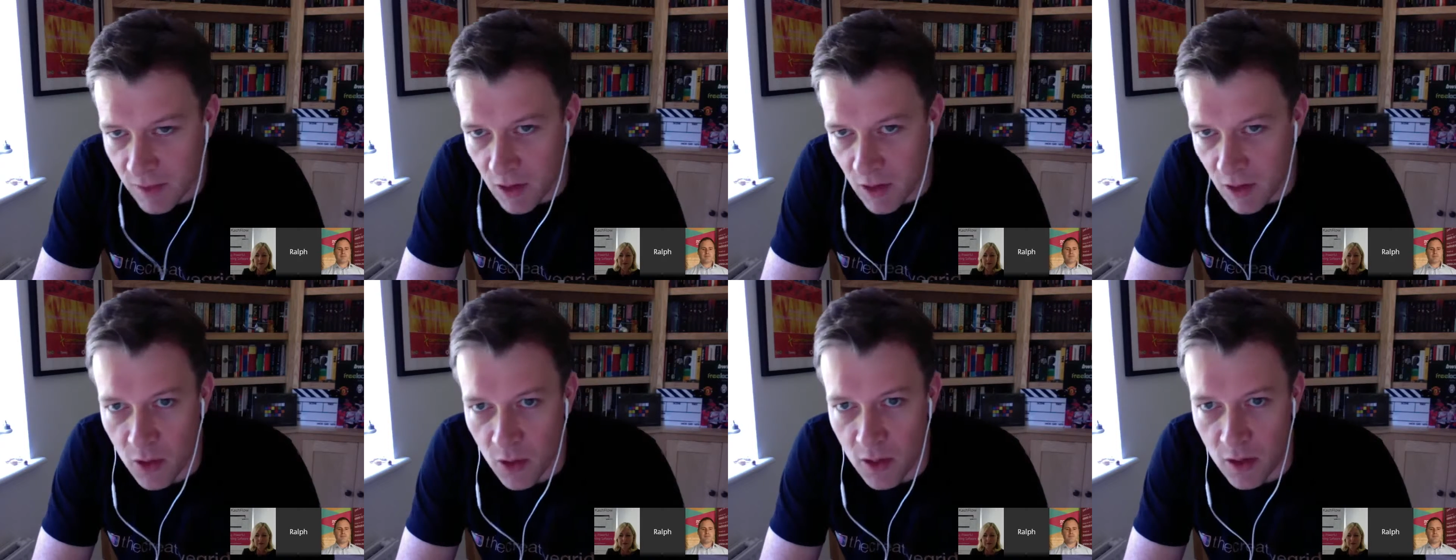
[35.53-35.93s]

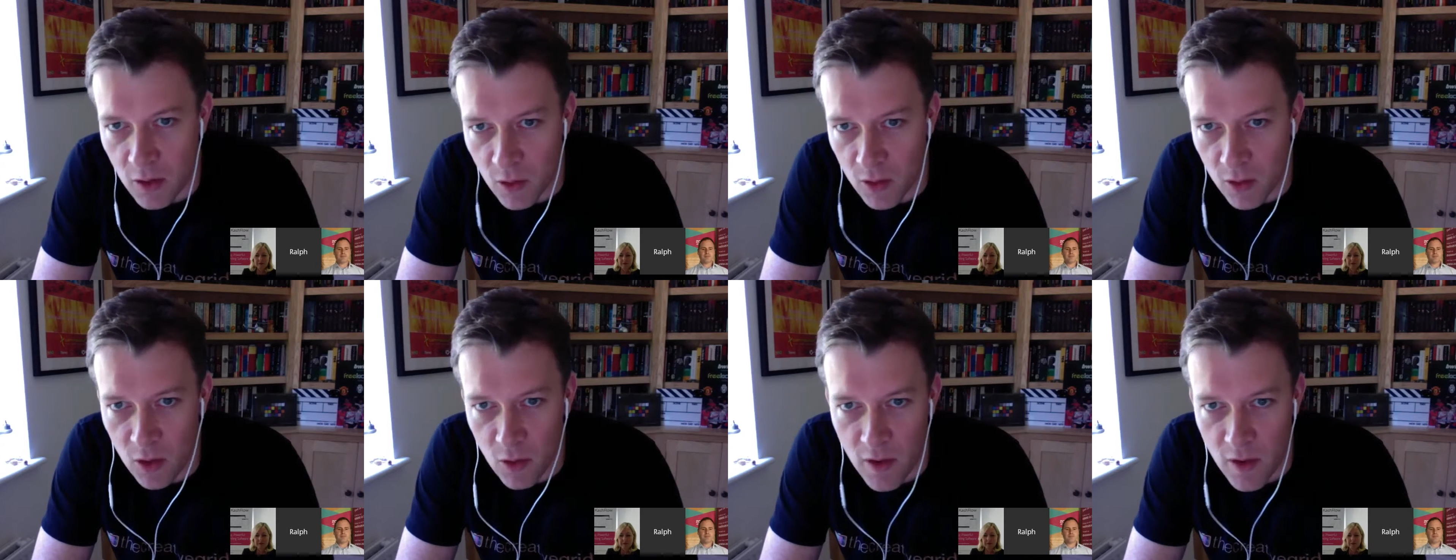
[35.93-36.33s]
or
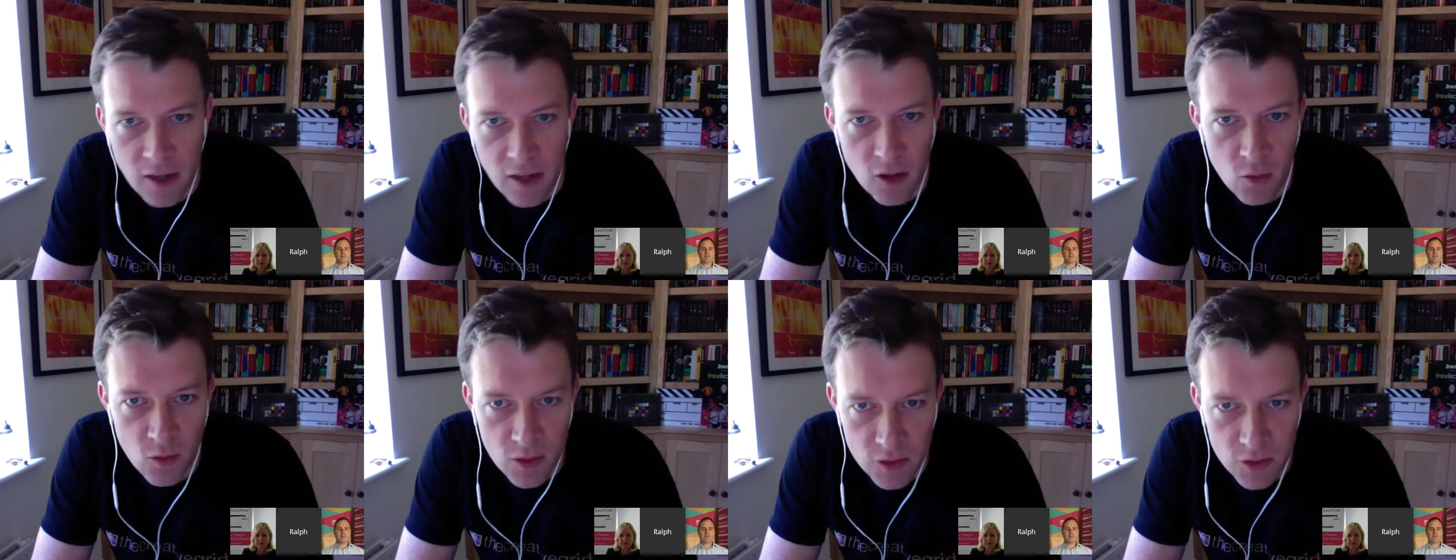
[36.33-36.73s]
your
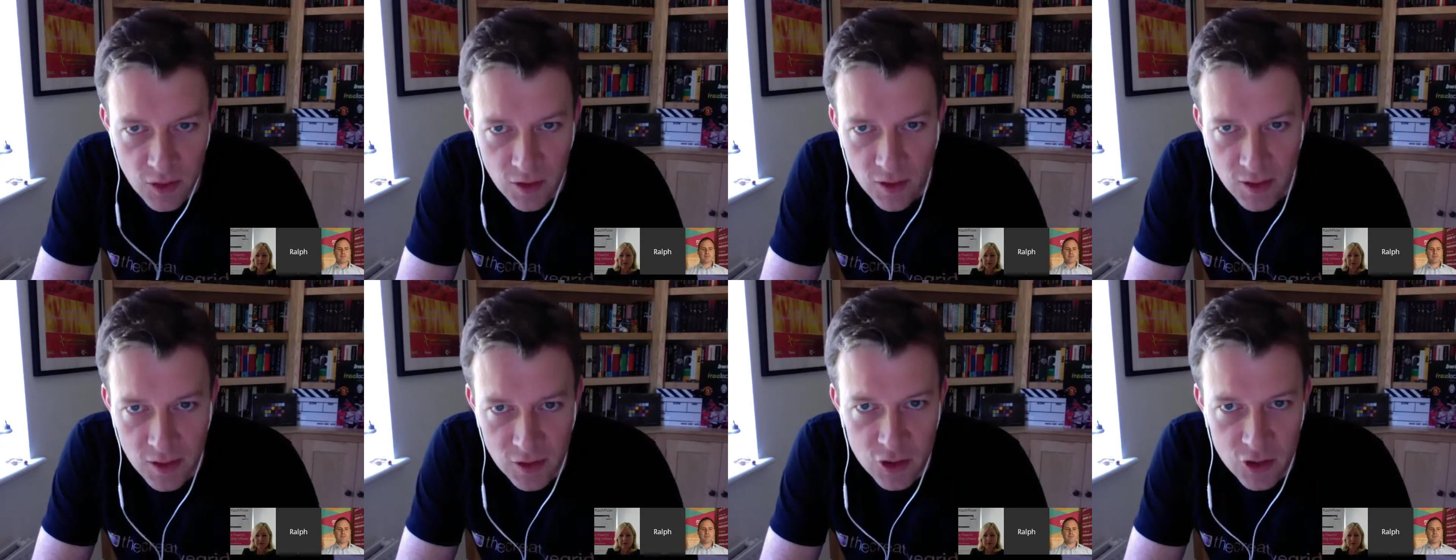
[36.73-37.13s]
annual
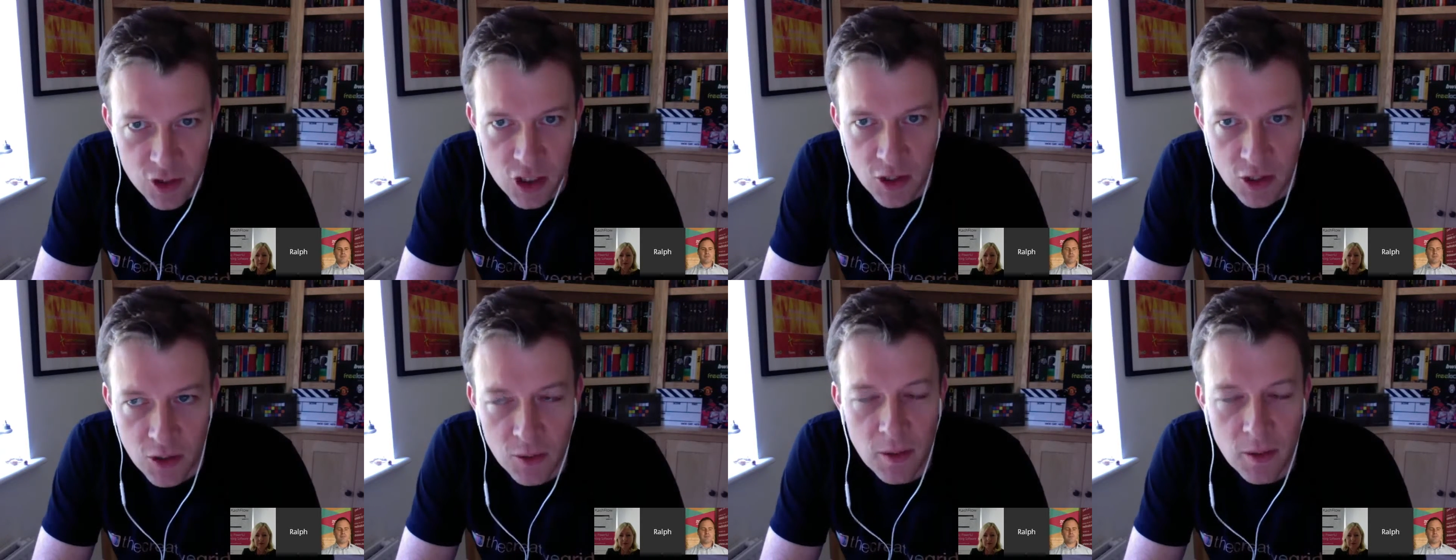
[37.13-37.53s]
return is
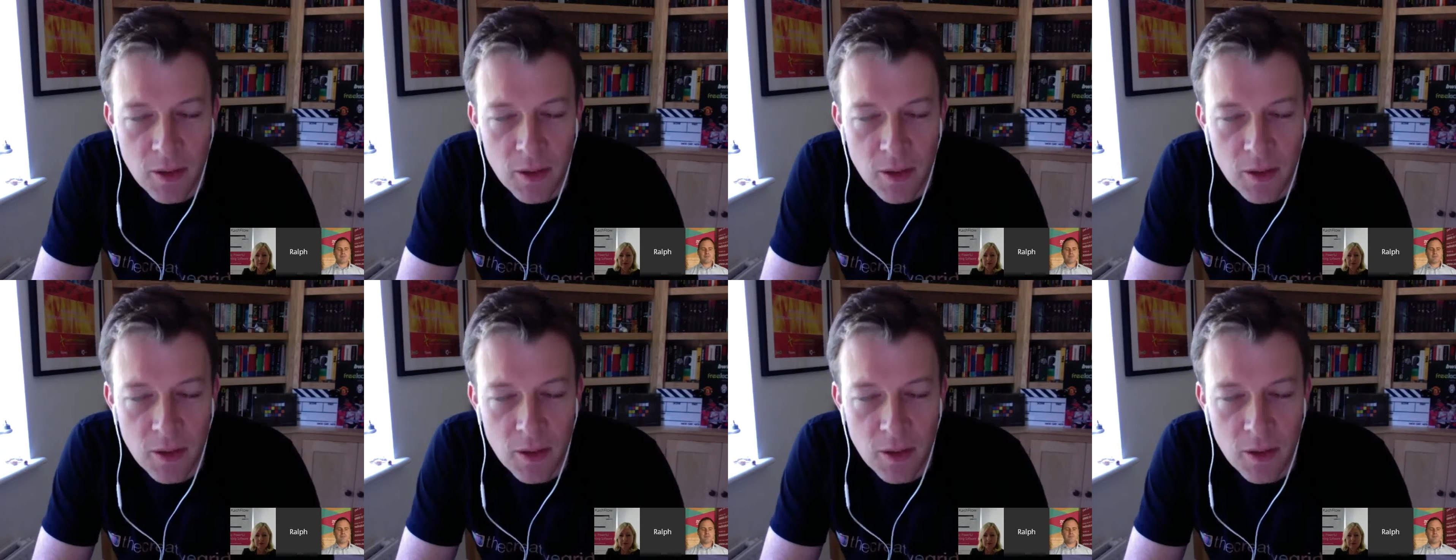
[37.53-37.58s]
due.